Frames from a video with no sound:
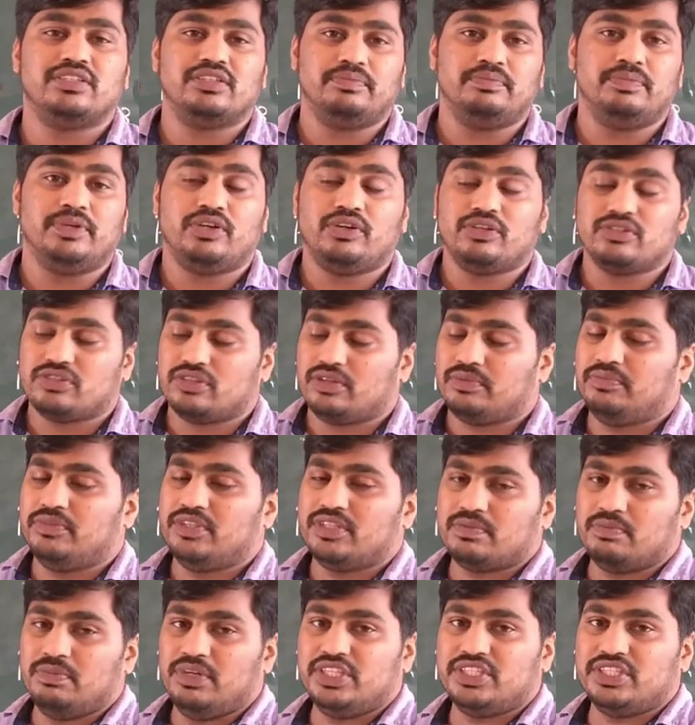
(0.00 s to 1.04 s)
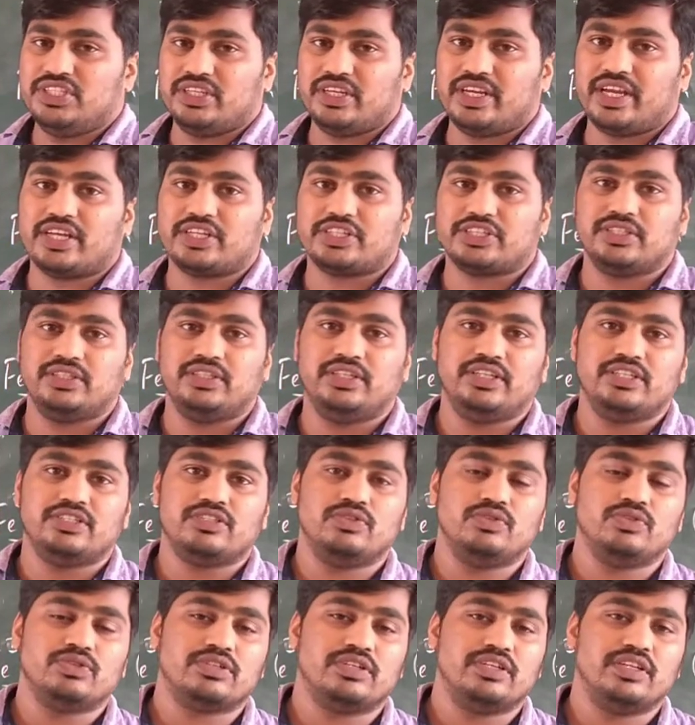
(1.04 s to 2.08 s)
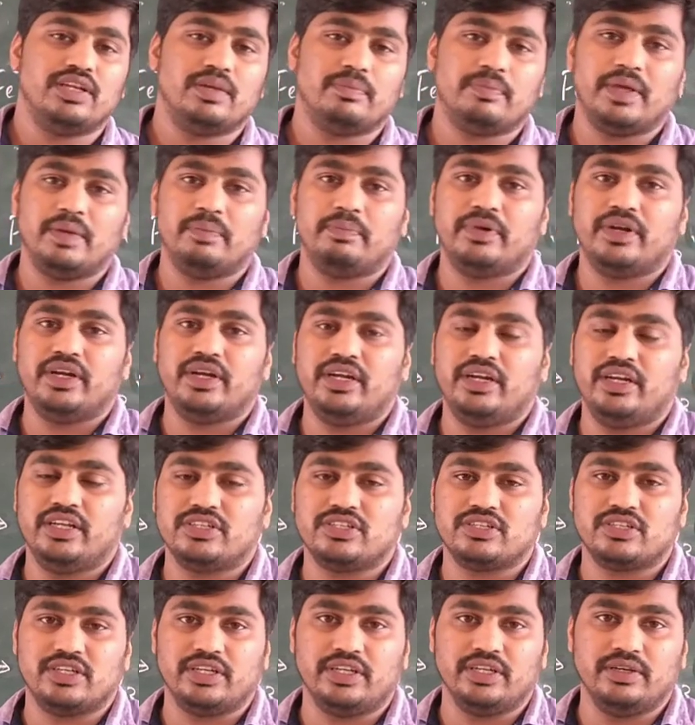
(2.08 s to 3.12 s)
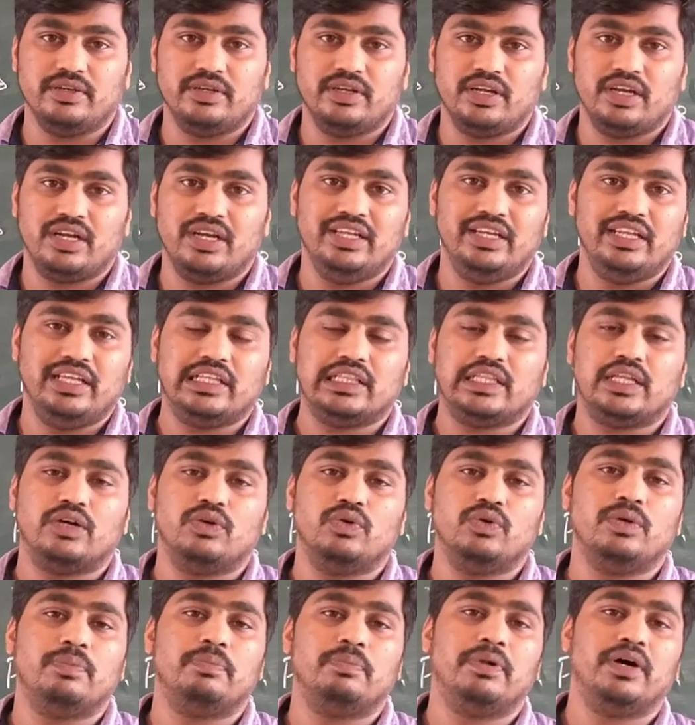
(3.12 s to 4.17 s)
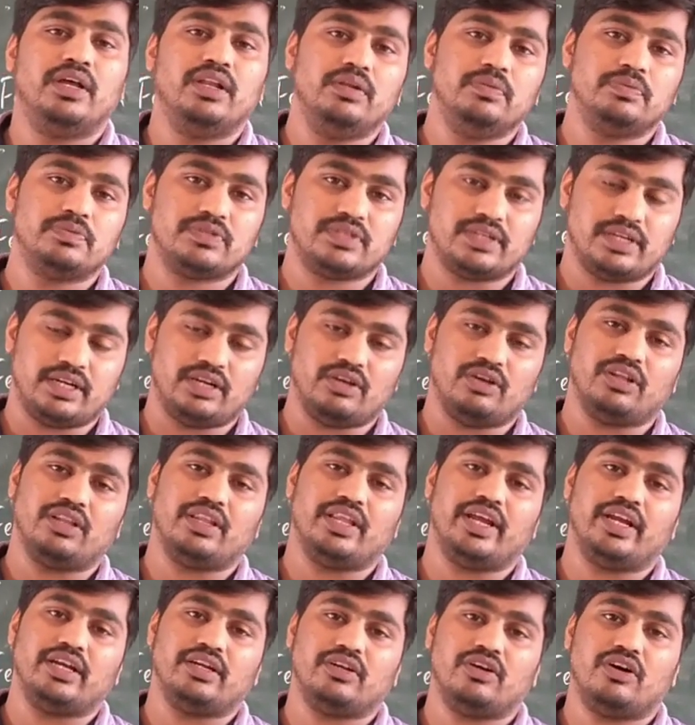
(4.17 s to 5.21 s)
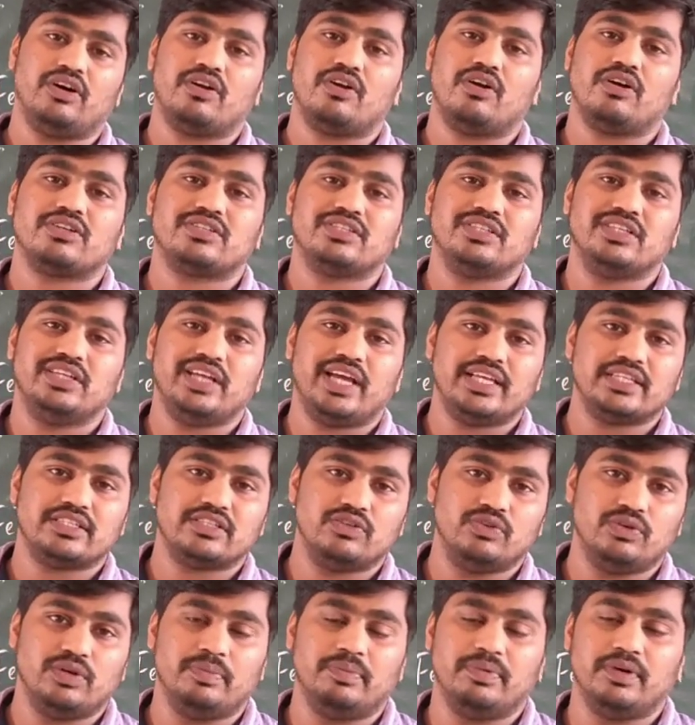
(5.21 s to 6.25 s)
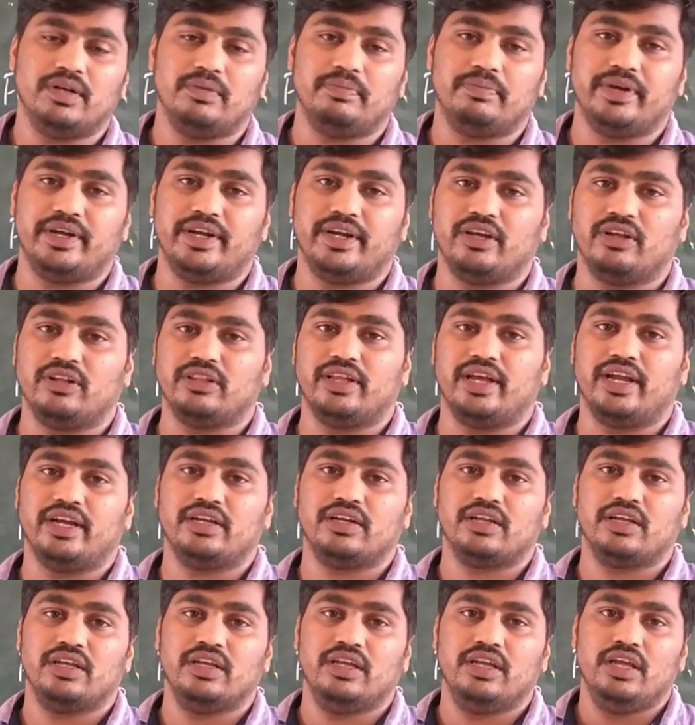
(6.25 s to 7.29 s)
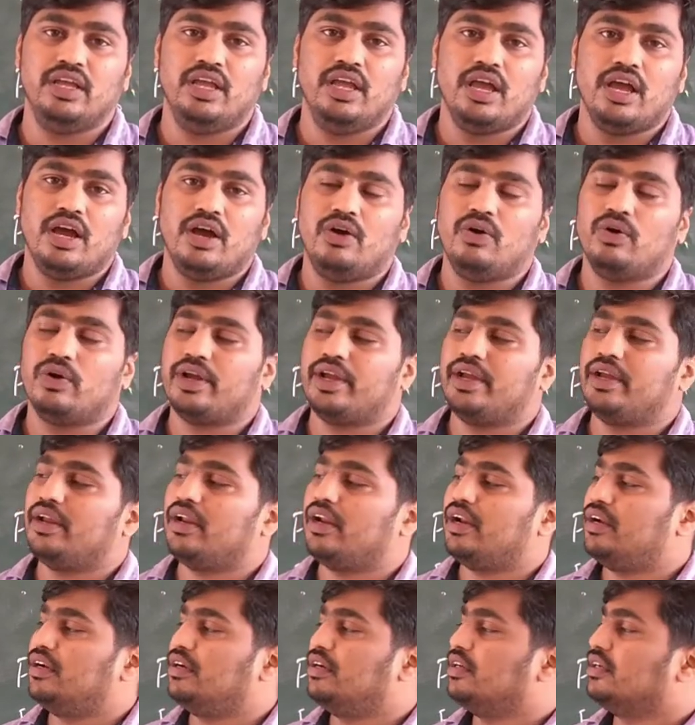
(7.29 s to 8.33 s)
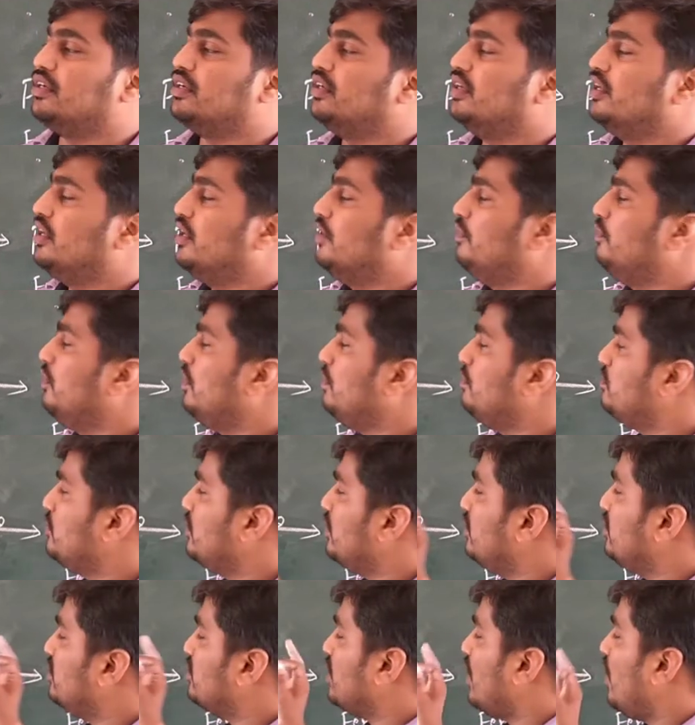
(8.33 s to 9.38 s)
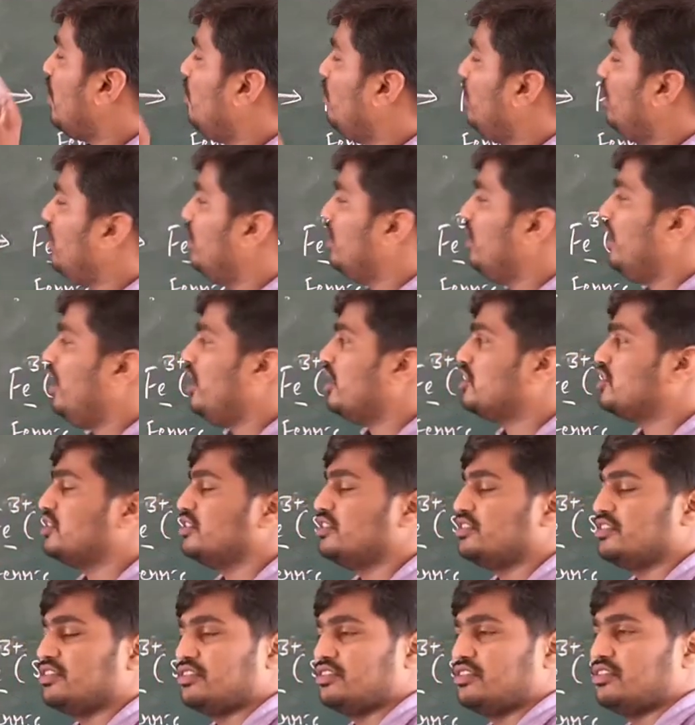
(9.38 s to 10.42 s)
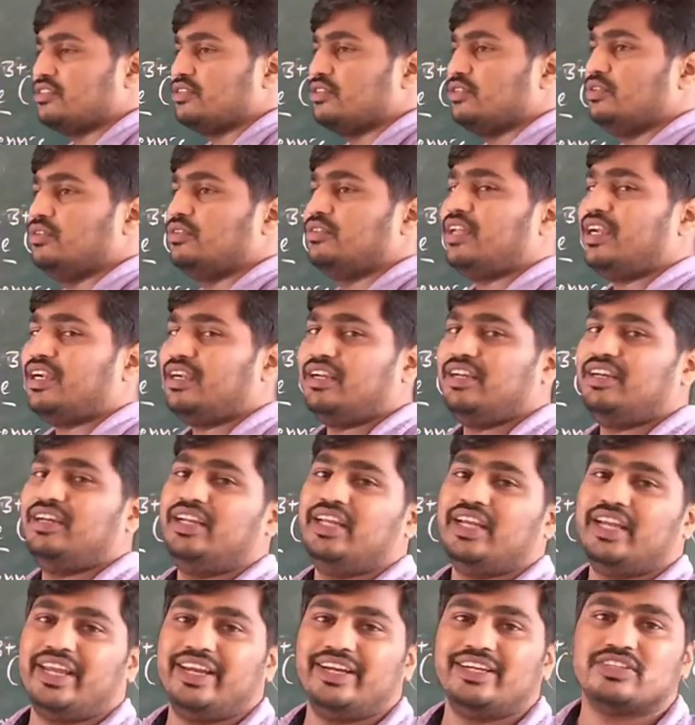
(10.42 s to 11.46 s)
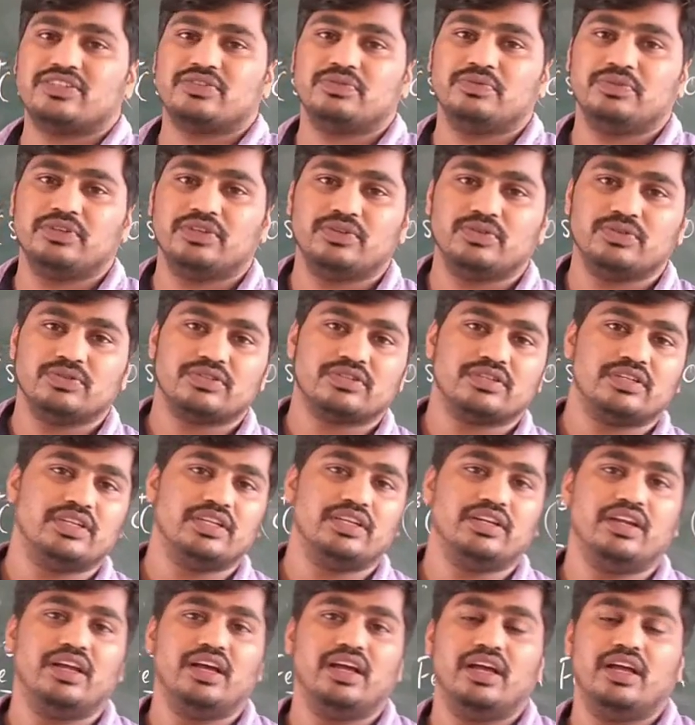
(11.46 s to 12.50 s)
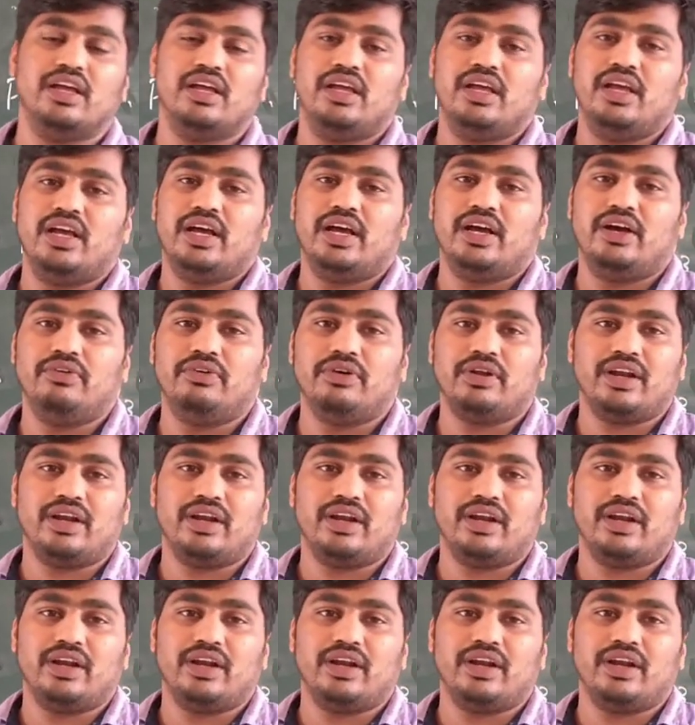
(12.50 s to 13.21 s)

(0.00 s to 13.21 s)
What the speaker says: because of this bleaching action it is used in a paper industry, cleaning the wood pulps and all that, or oxidize the wood pulp and all that. Okay, and we observe several reactions, so that indicates we use it in our